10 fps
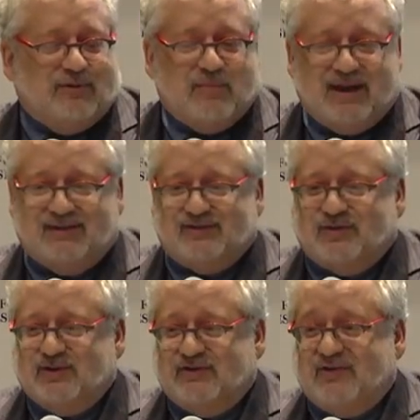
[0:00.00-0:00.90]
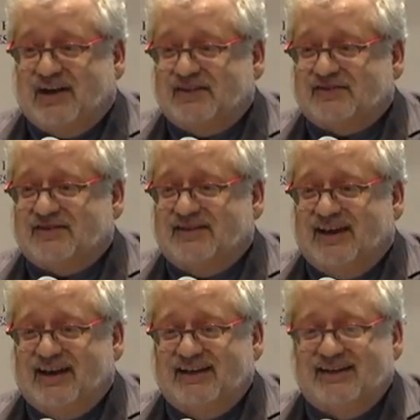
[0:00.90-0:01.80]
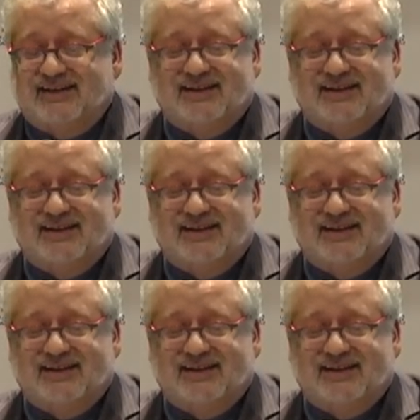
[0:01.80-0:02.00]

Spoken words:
remains good advice today.